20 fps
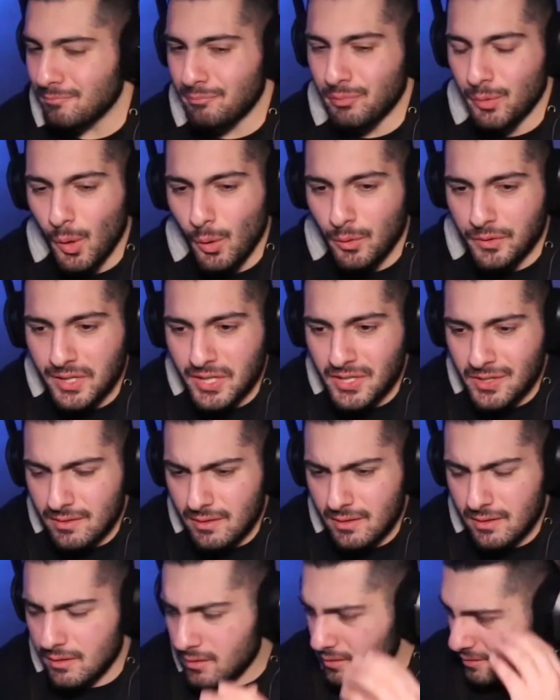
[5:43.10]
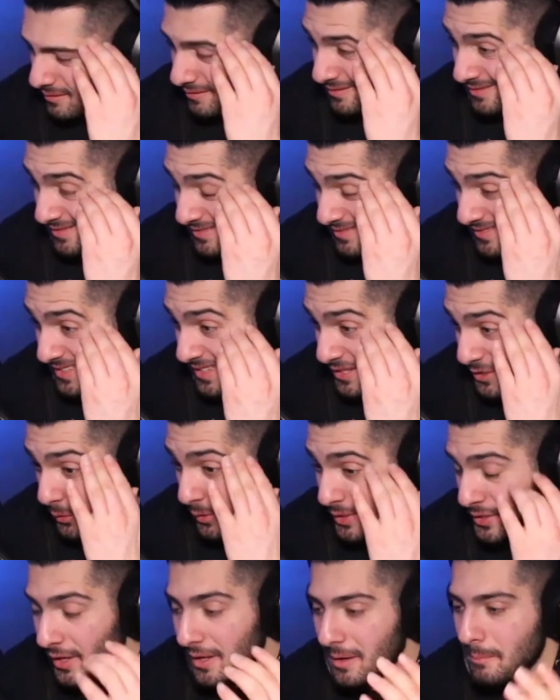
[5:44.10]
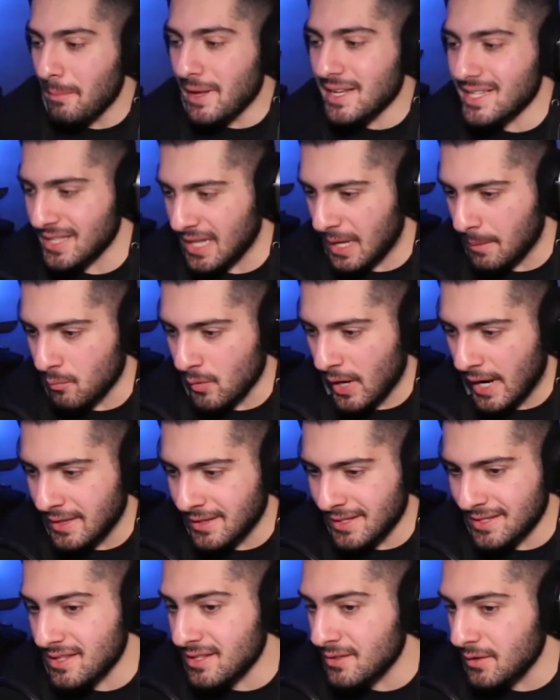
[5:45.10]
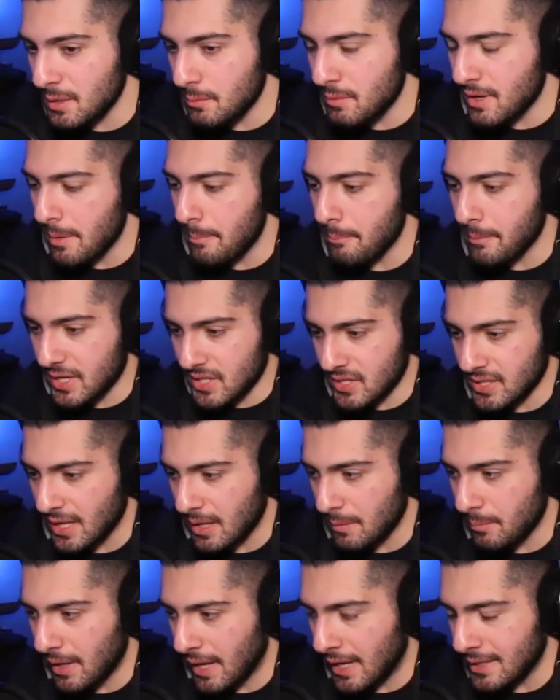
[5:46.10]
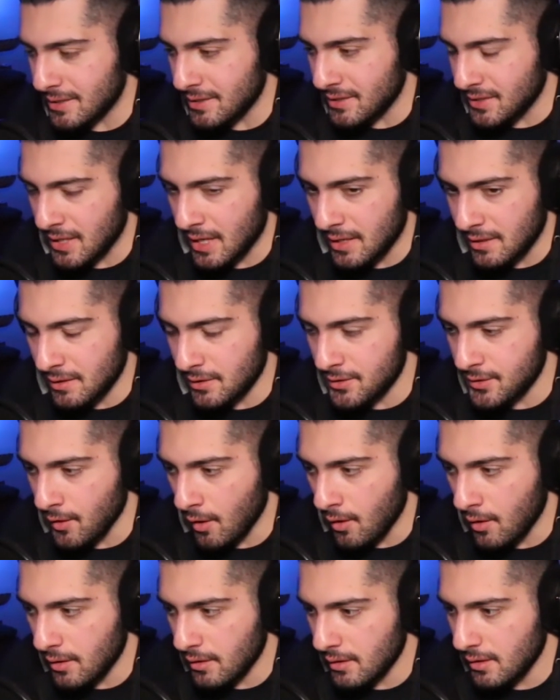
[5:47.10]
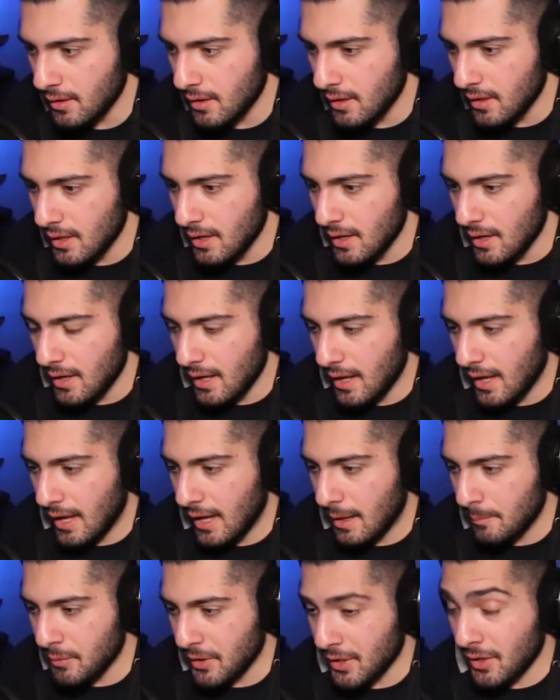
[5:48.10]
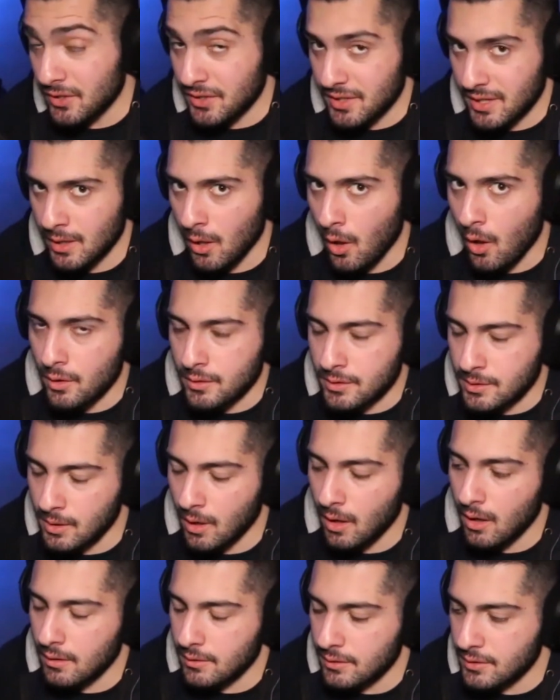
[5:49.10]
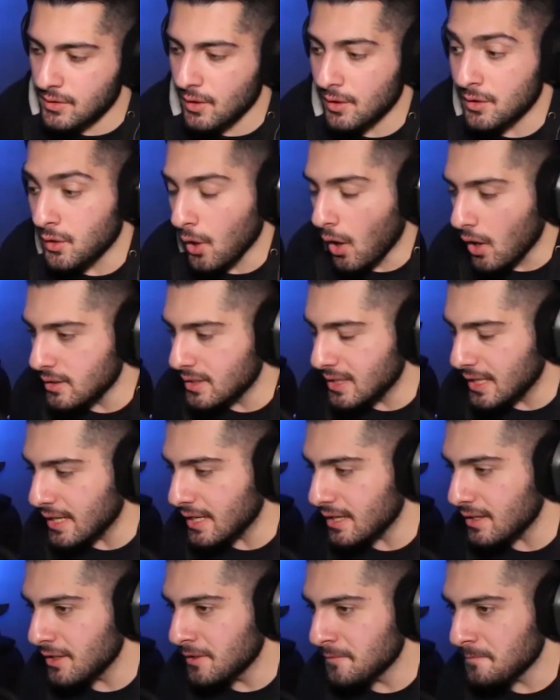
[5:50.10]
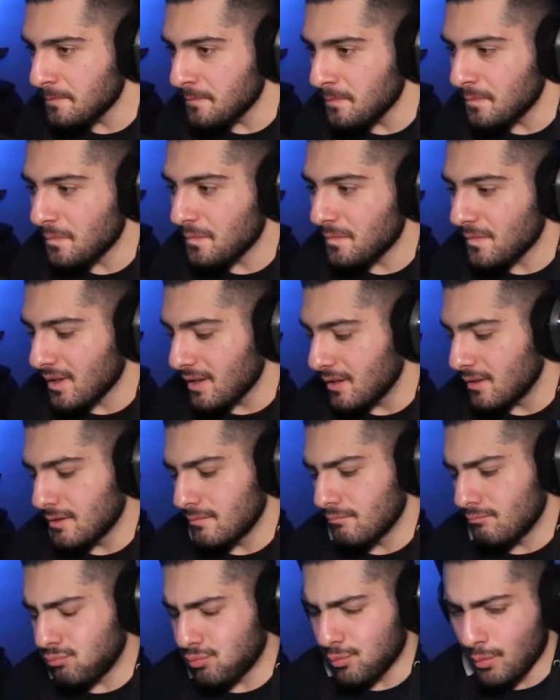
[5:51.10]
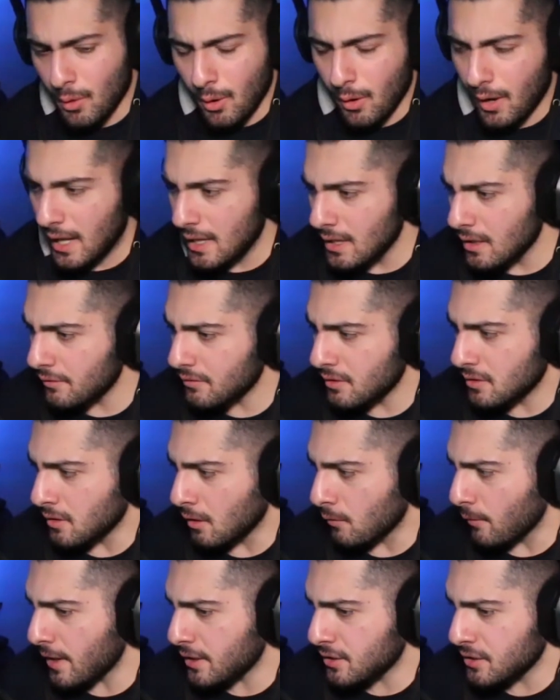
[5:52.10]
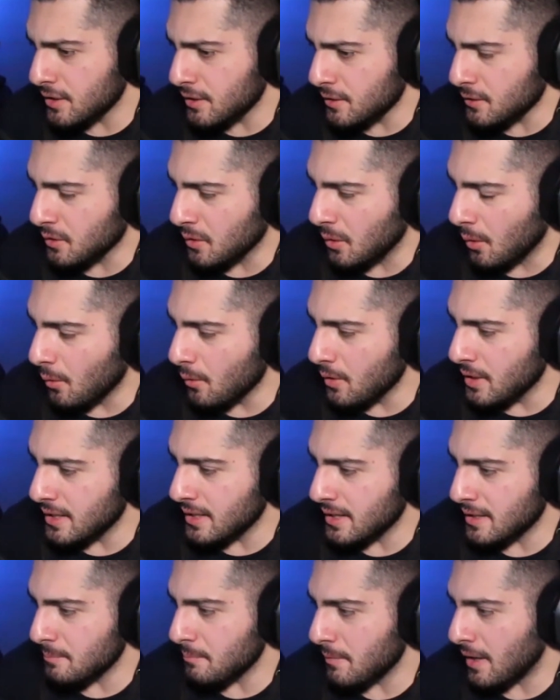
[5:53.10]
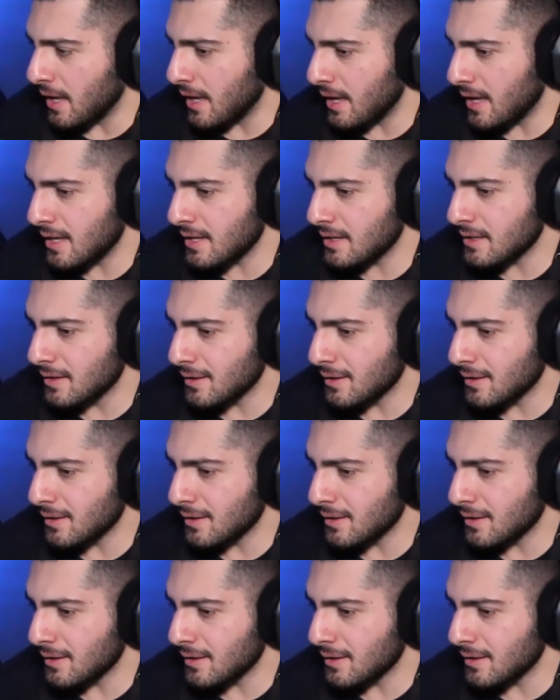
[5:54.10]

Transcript: Bro, this. So he's got a mixtape, right? This is going to be a mixtape, as he said in the song, uh, because the long songs are daunting. Bro, I love the direction he's going in, man.